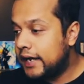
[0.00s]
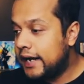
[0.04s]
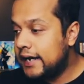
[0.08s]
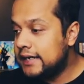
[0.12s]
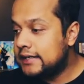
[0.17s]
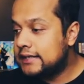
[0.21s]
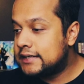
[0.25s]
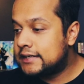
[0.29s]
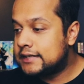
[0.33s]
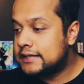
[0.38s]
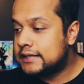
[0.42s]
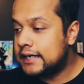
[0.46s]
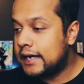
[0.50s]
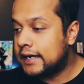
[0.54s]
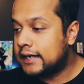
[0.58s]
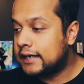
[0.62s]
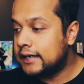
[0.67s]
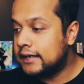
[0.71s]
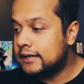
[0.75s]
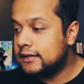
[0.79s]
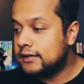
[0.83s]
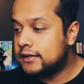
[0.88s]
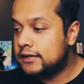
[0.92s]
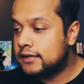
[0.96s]
8
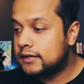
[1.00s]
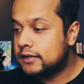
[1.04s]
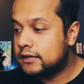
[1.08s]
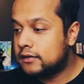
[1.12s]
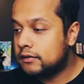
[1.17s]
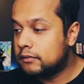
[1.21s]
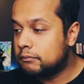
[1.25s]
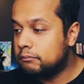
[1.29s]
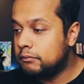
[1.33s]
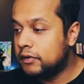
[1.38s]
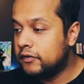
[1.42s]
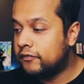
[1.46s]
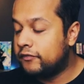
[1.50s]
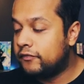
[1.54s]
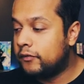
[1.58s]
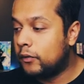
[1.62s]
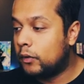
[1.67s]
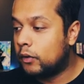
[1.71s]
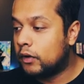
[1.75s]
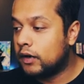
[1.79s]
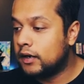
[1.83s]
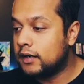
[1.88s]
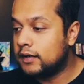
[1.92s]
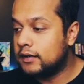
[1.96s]
seconds
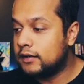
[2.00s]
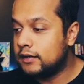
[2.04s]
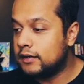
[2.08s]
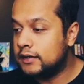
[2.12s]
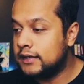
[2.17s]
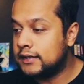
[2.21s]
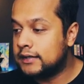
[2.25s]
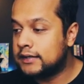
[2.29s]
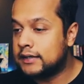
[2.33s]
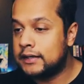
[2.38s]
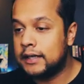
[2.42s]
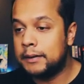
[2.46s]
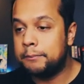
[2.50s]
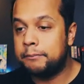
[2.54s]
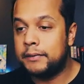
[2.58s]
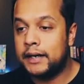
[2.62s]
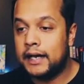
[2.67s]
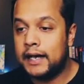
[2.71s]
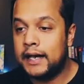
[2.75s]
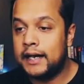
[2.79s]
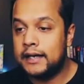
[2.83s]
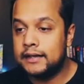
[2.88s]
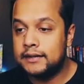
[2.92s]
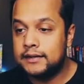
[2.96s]
before this clip
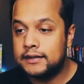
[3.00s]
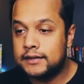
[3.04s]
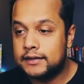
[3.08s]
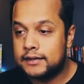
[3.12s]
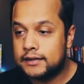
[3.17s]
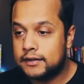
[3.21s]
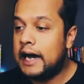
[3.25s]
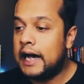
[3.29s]
ends,